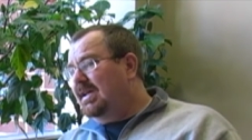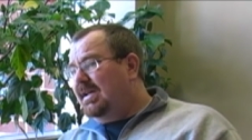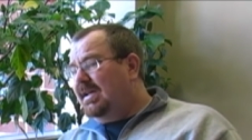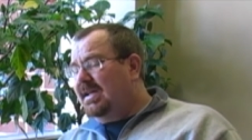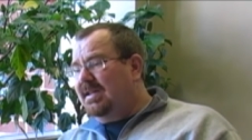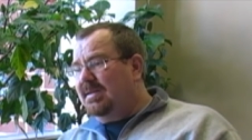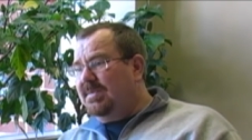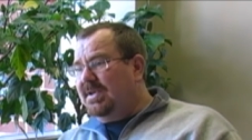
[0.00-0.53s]

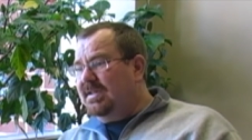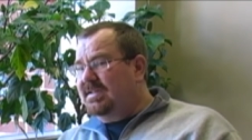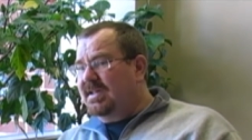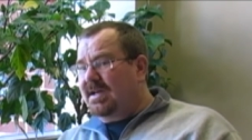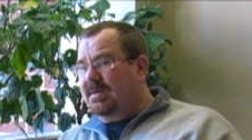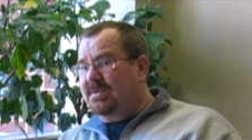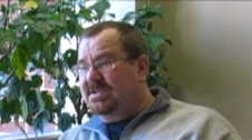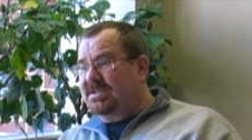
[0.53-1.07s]
In the
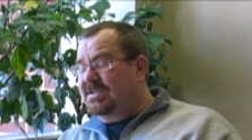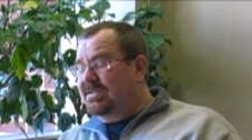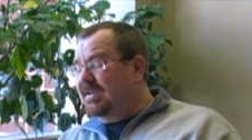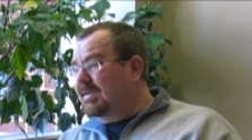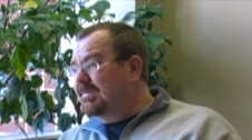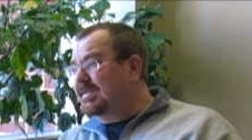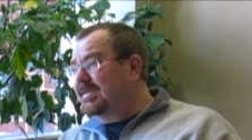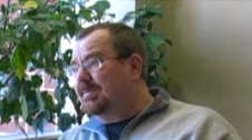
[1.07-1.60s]
meantime, we're just
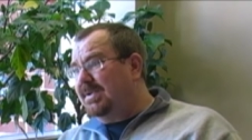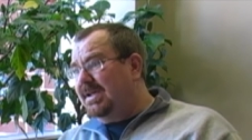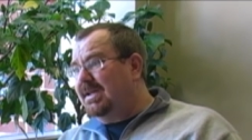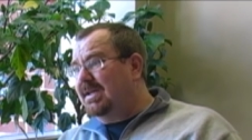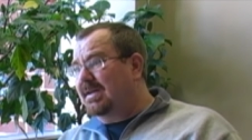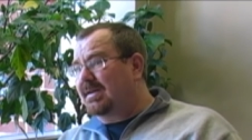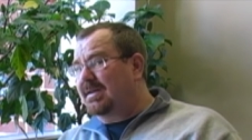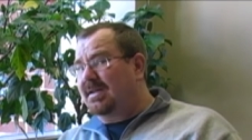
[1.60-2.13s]
grateful to be
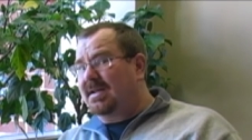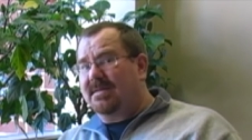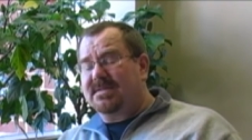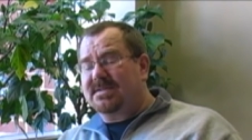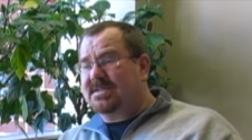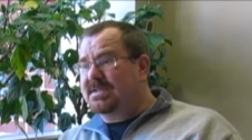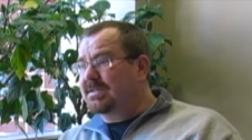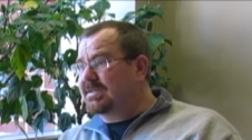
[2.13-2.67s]
here and love
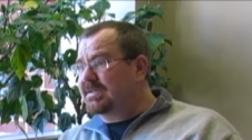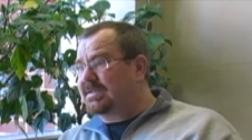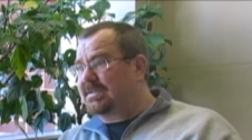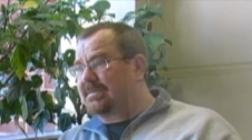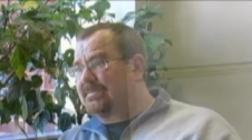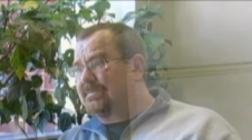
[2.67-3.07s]
the students.